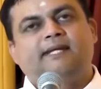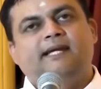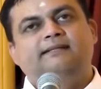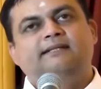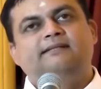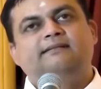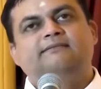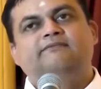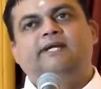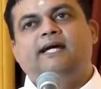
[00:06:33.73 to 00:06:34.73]
And then
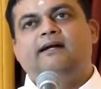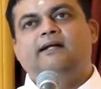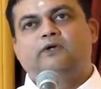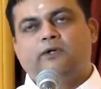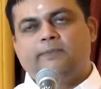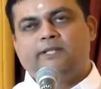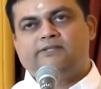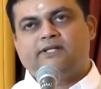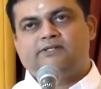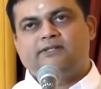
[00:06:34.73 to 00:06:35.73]
we had a group
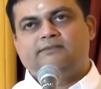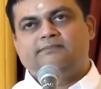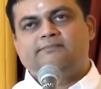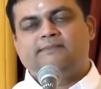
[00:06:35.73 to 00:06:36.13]
discussion